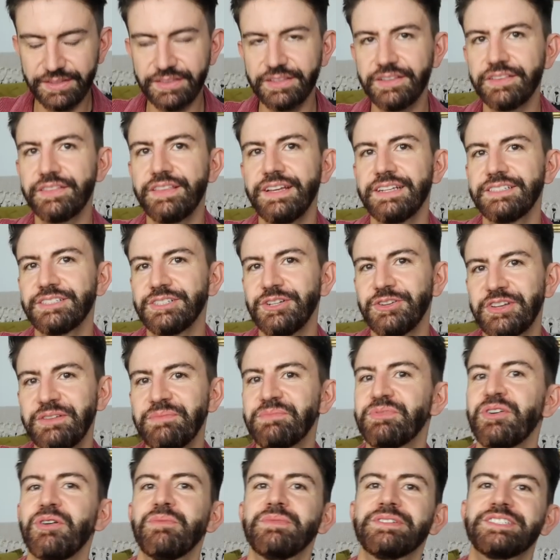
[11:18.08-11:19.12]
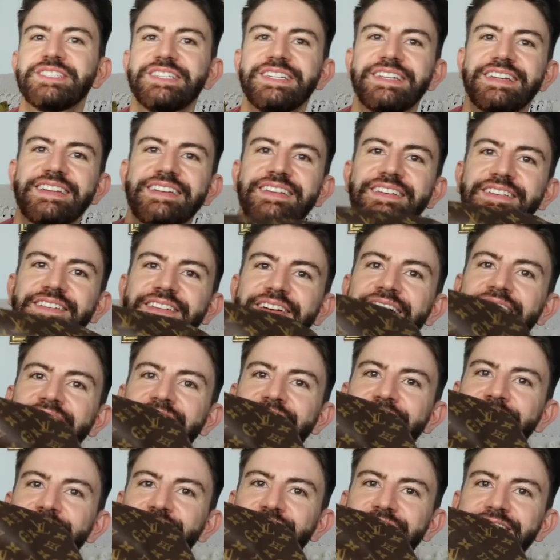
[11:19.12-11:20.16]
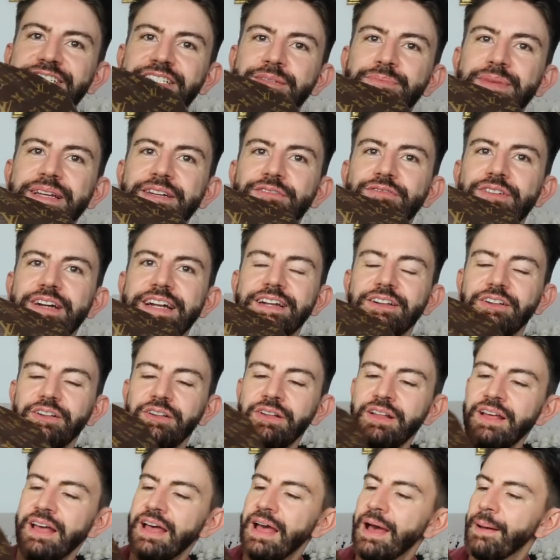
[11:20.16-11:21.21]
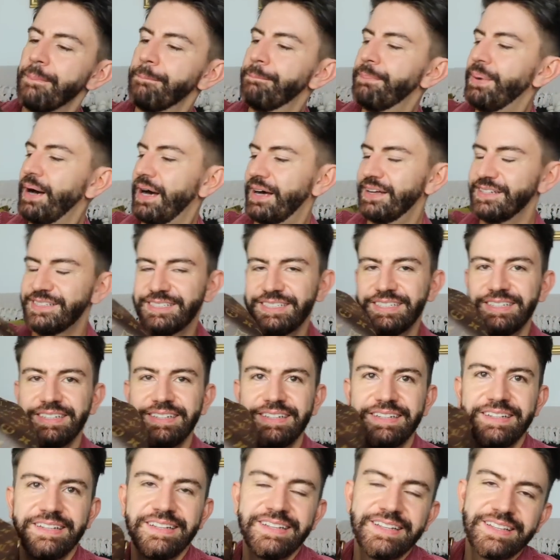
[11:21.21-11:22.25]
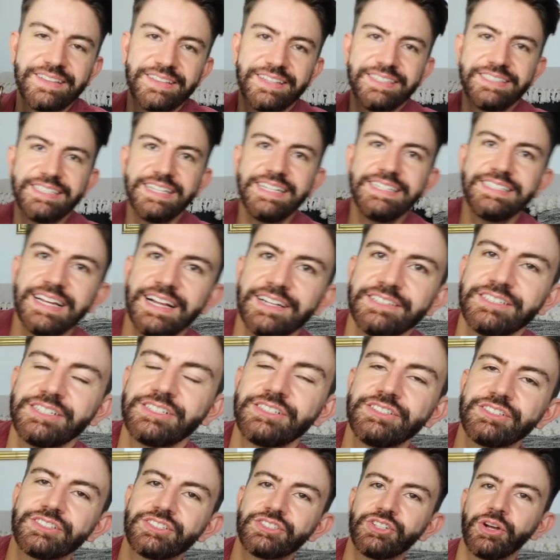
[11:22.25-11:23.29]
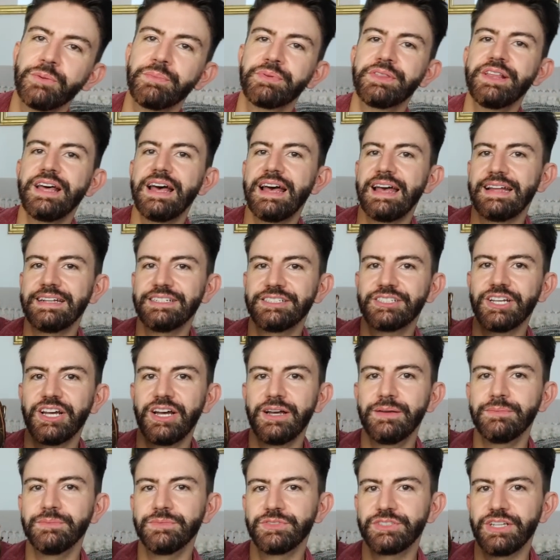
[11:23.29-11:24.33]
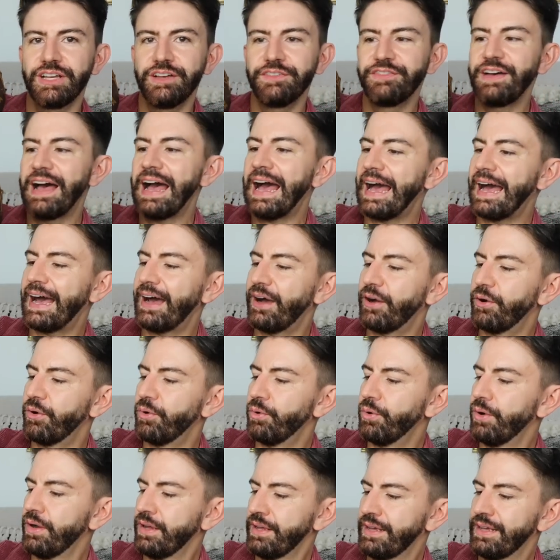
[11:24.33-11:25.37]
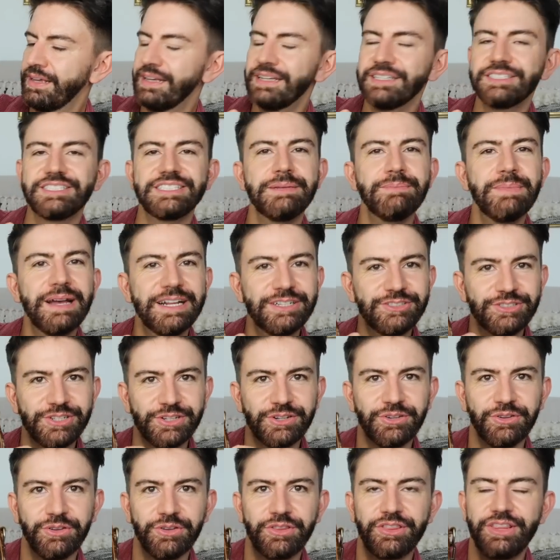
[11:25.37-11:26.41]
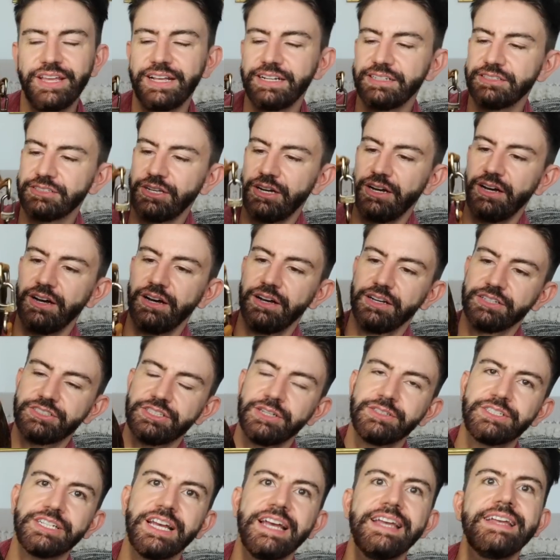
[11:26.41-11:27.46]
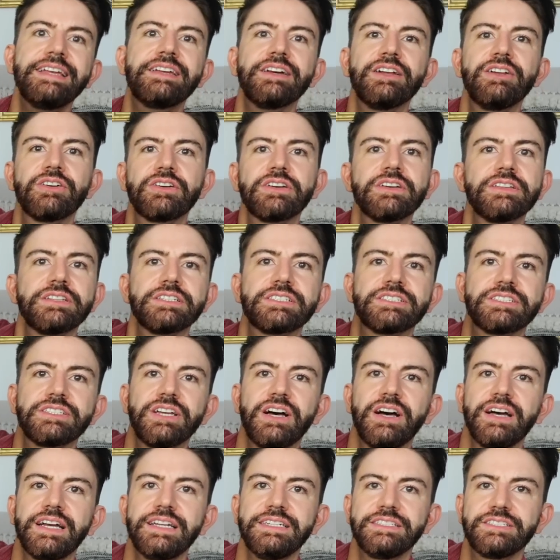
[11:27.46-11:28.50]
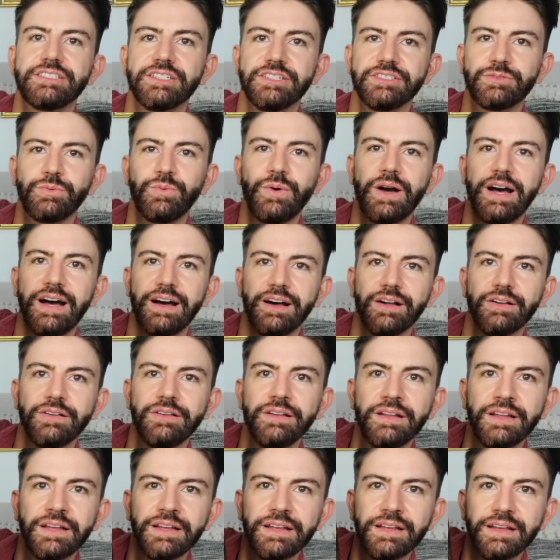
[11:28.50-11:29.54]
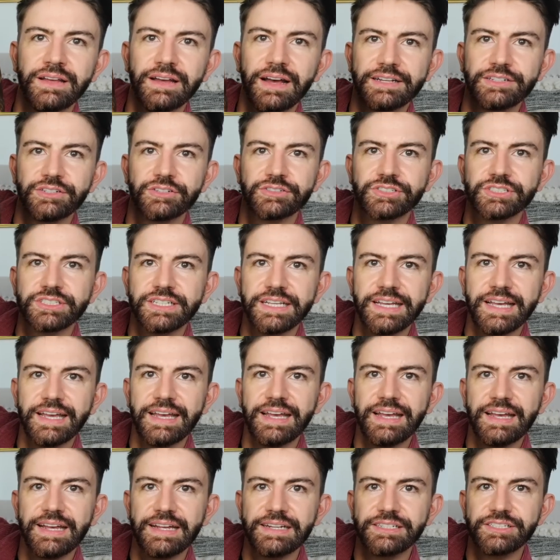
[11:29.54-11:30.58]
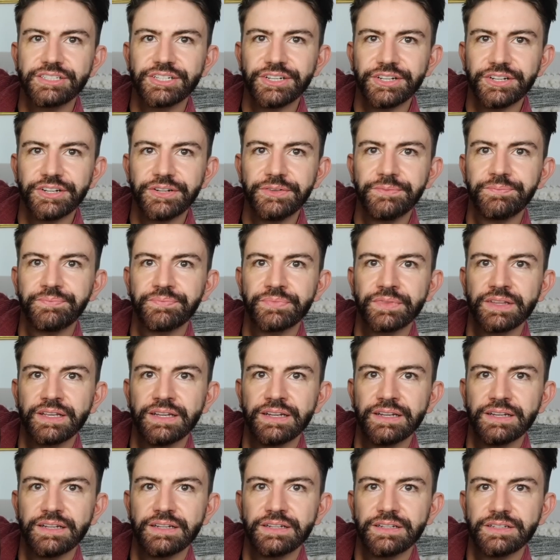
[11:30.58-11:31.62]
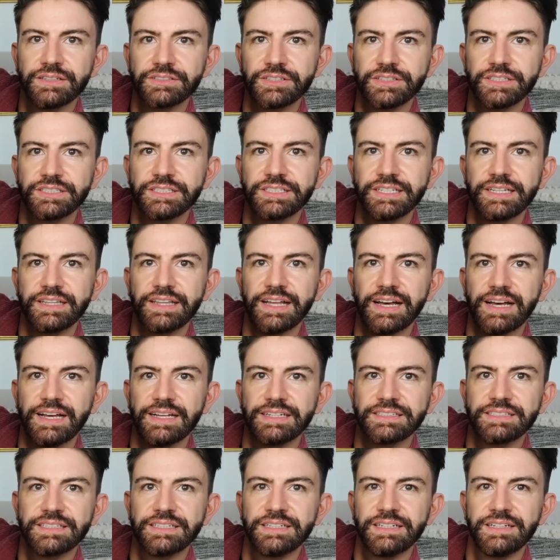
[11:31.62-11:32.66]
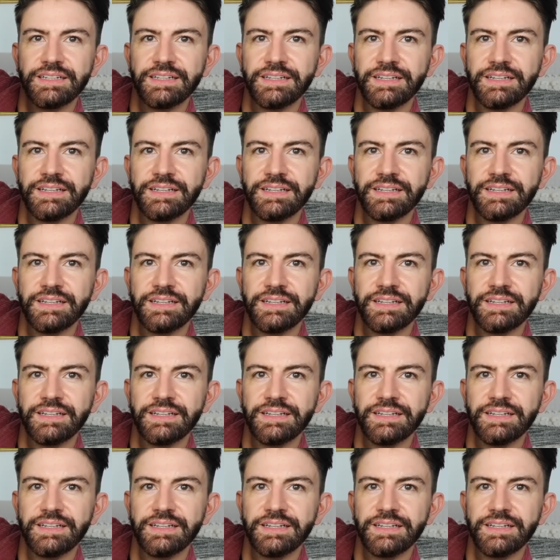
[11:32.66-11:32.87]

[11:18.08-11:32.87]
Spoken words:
that things are looking promising for it to be real. But the detail doesn't stop there in terms of how symmetrical things are. So take a look at the sides as well, and you'll see it here too. So you see that